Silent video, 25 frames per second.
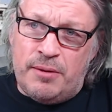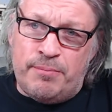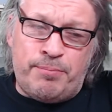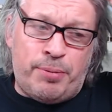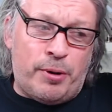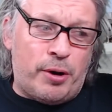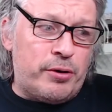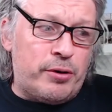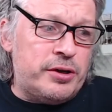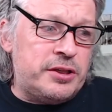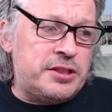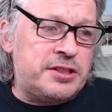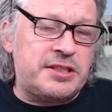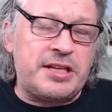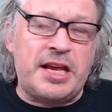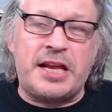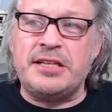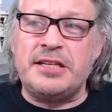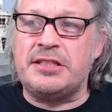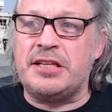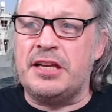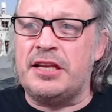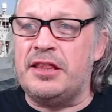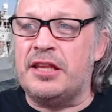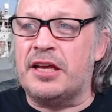Boris
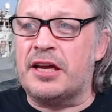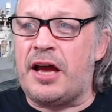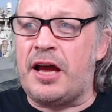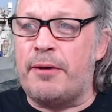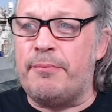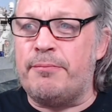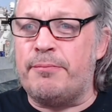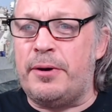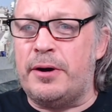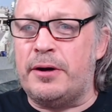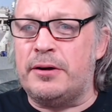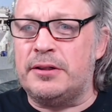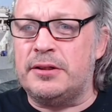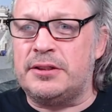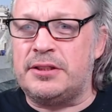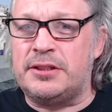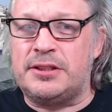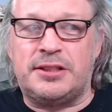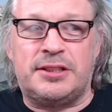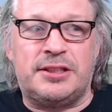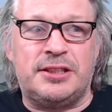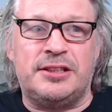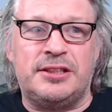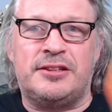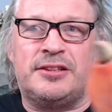sends in the
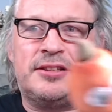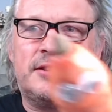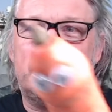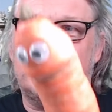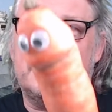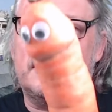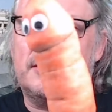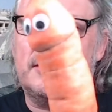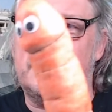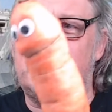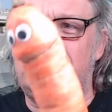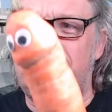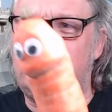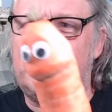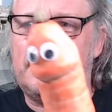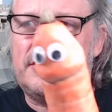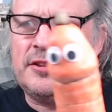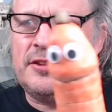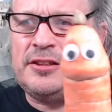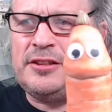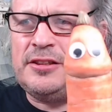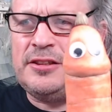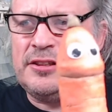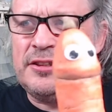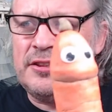gunboats. Did somebody
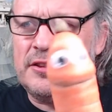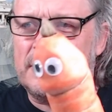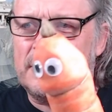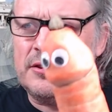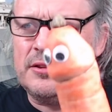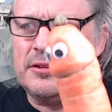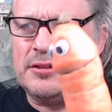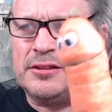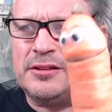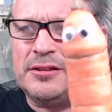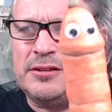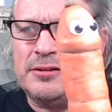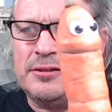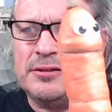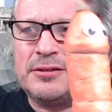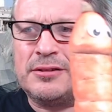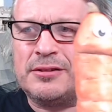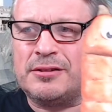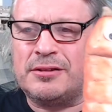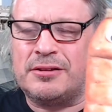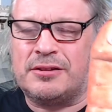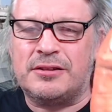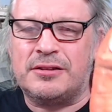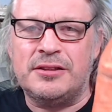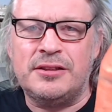say
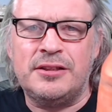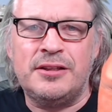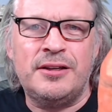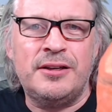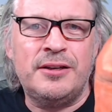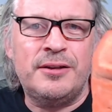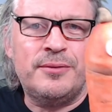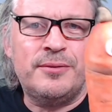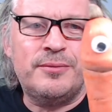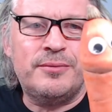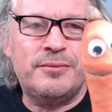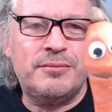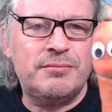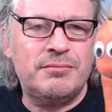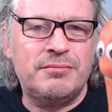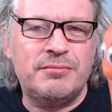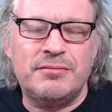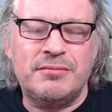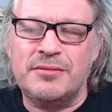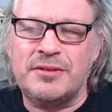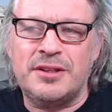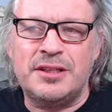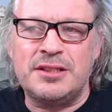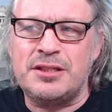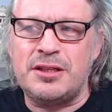gunboats?
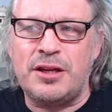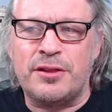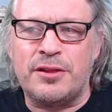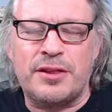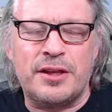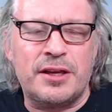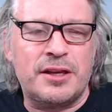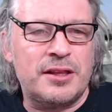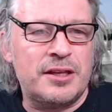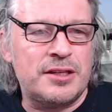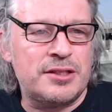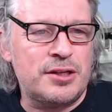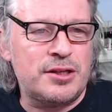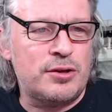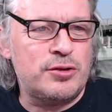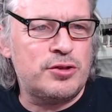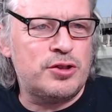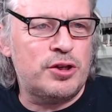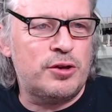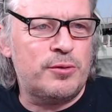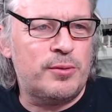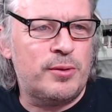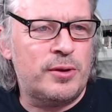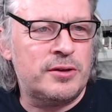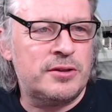There's no
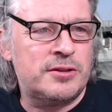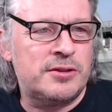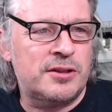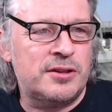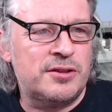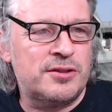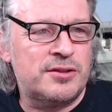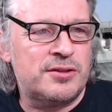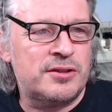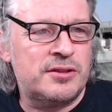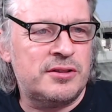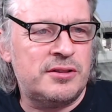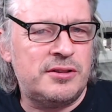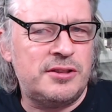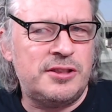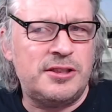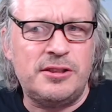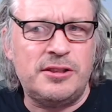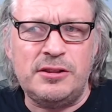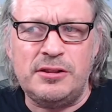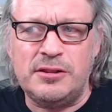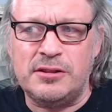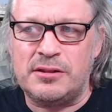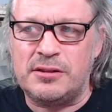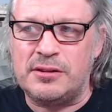double entendre.
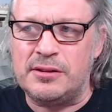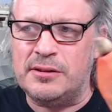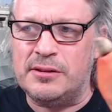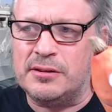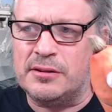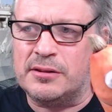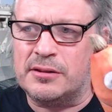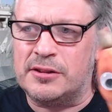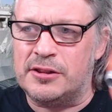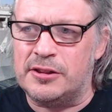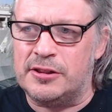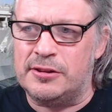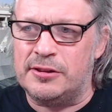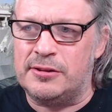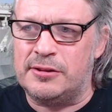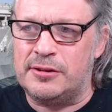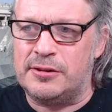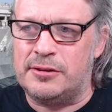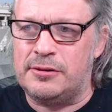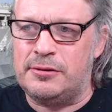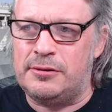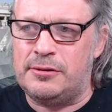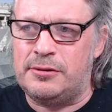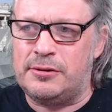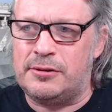Really? It sounds
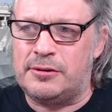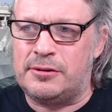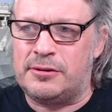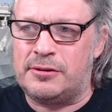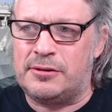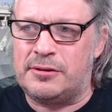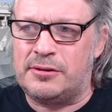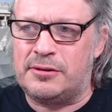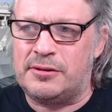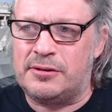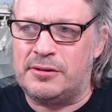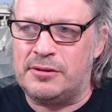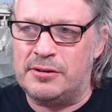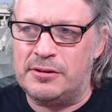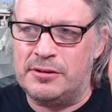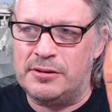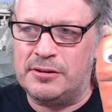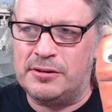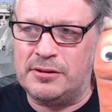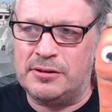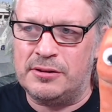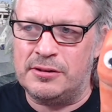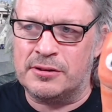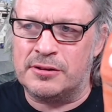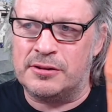gunboats.
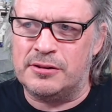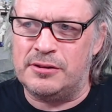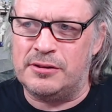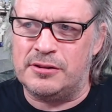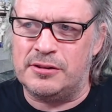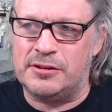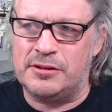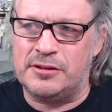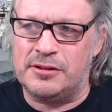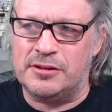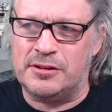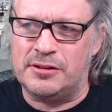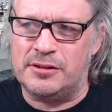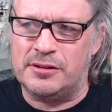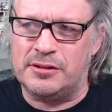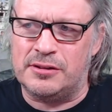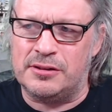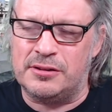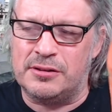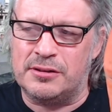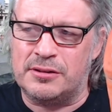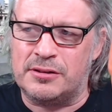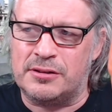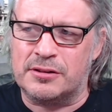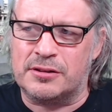Look at my
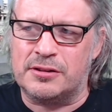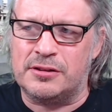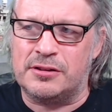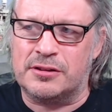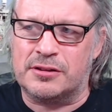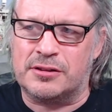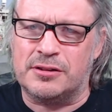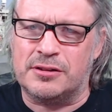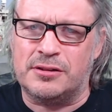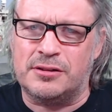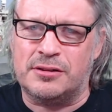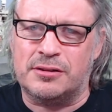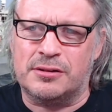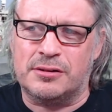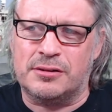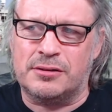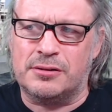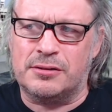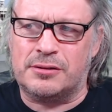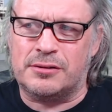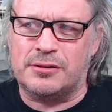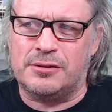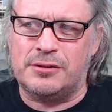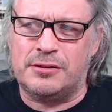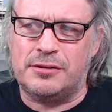gunboats. Look at the
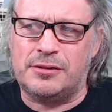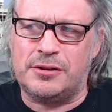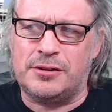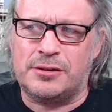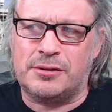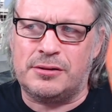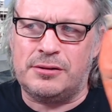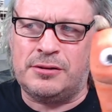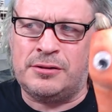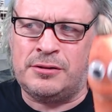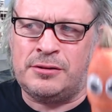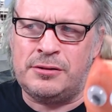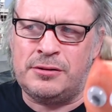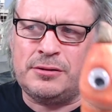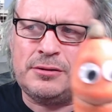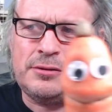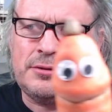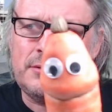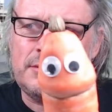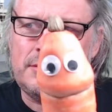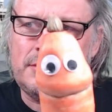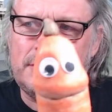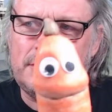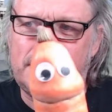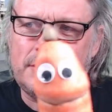gunboats on that.
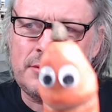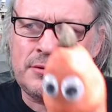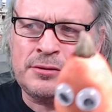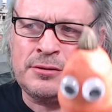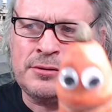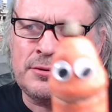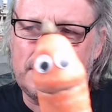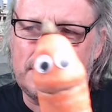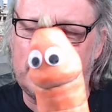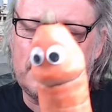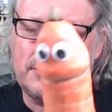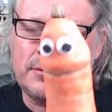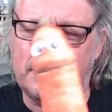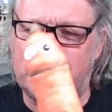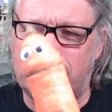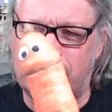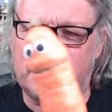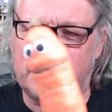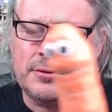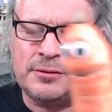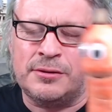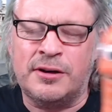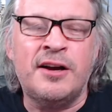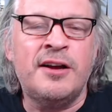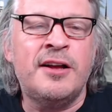
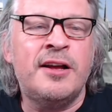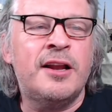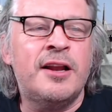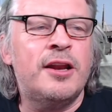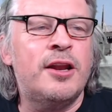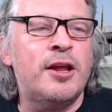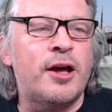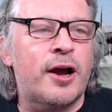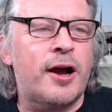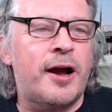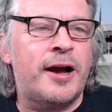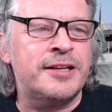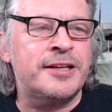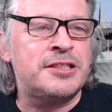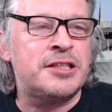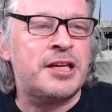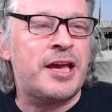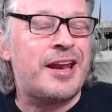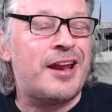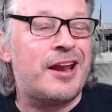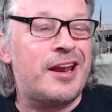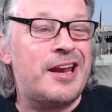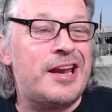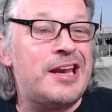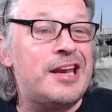Ooh. Look, I
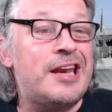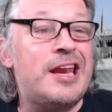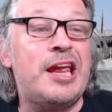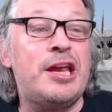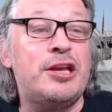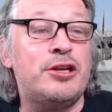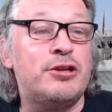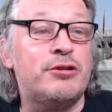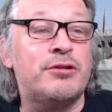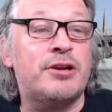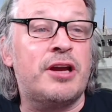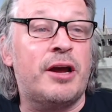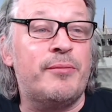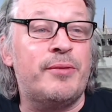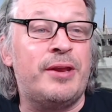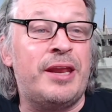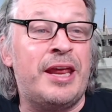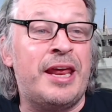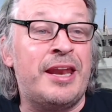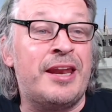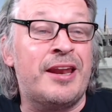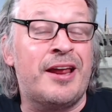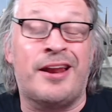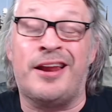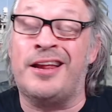said I didn't need you coming
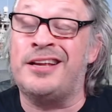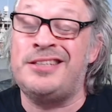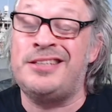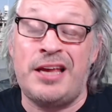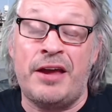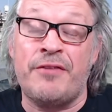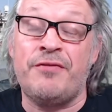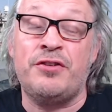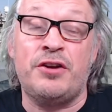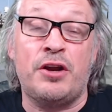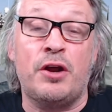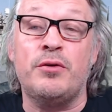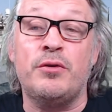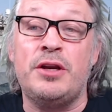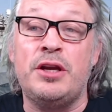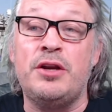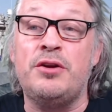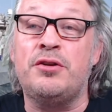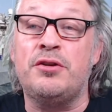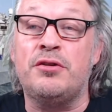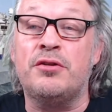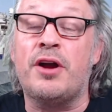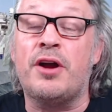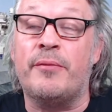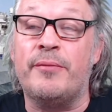in, and I definitely don't
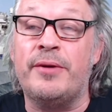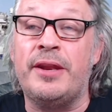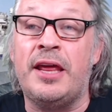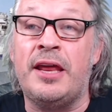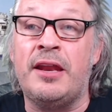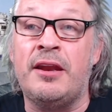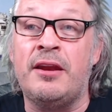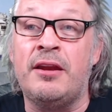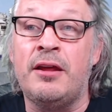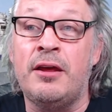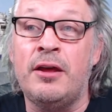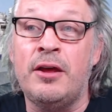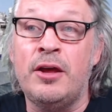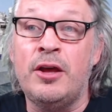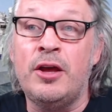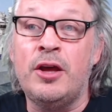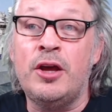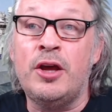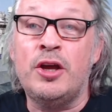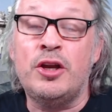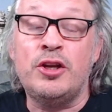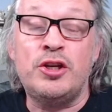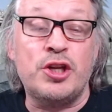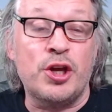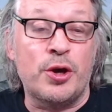need you coming in
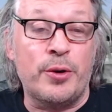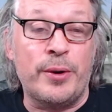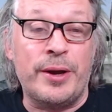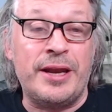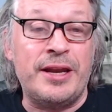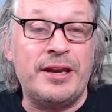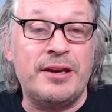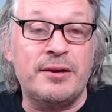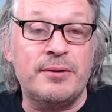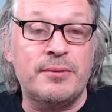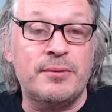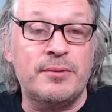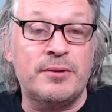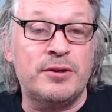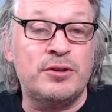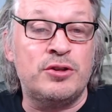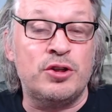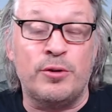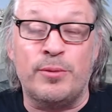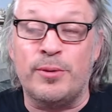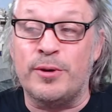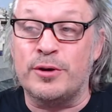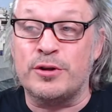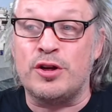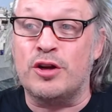doing
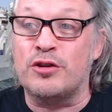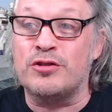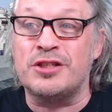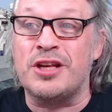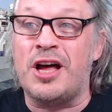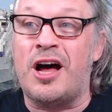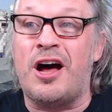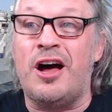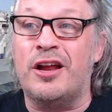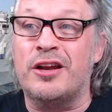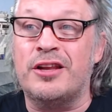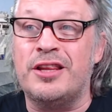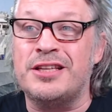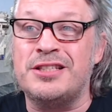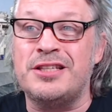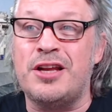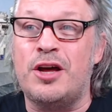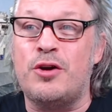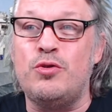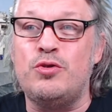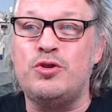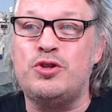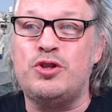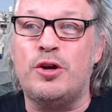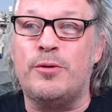double entendres that aren't. There's
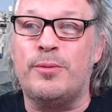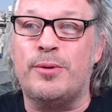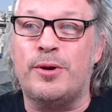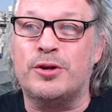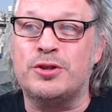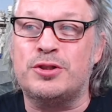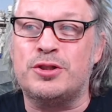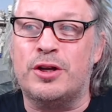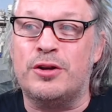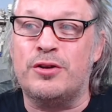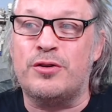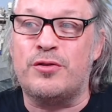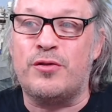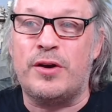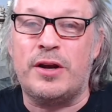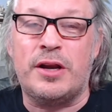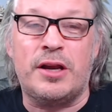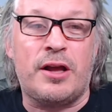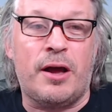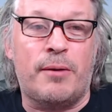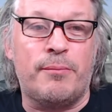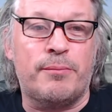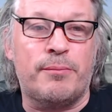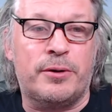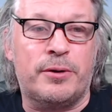no double entendre
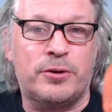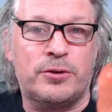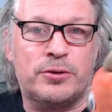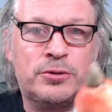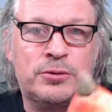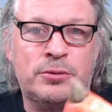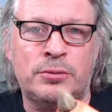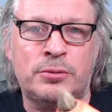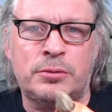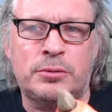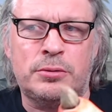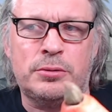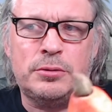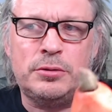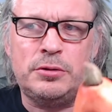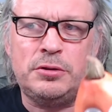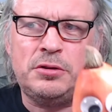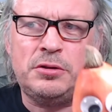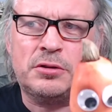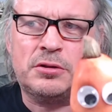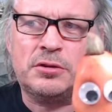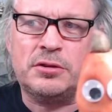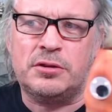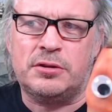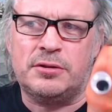in gunboats. Ooh,
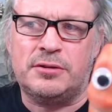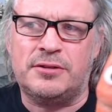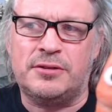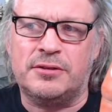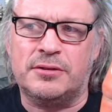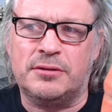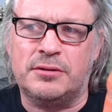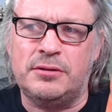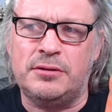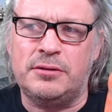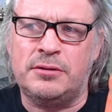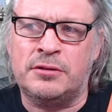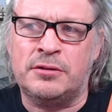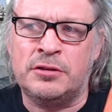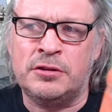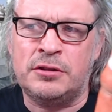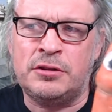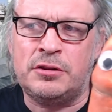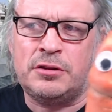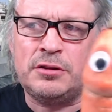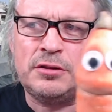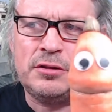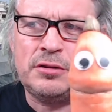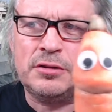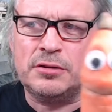he's got a lovely
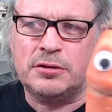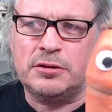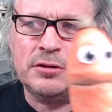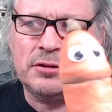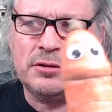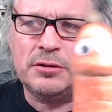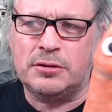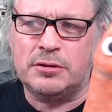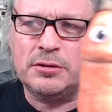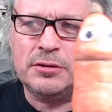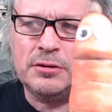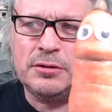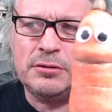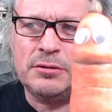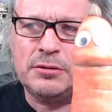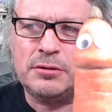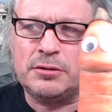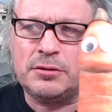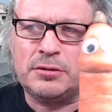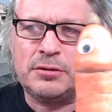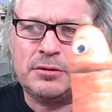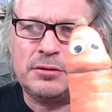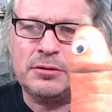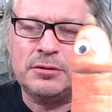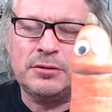terror at the
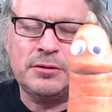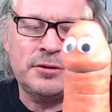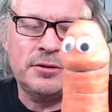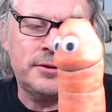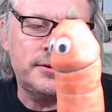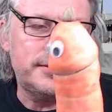gunboats.